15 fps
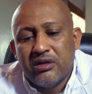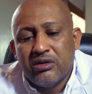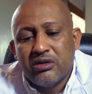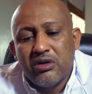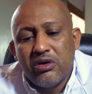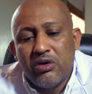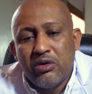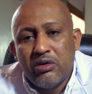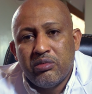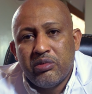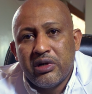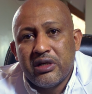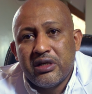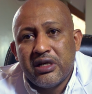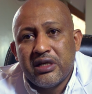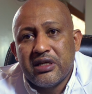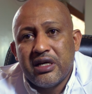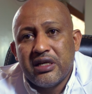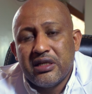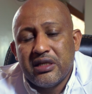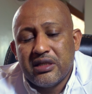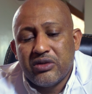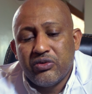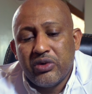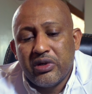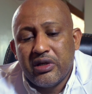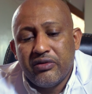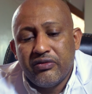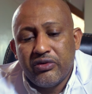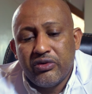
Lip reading: not all pancreatitis will give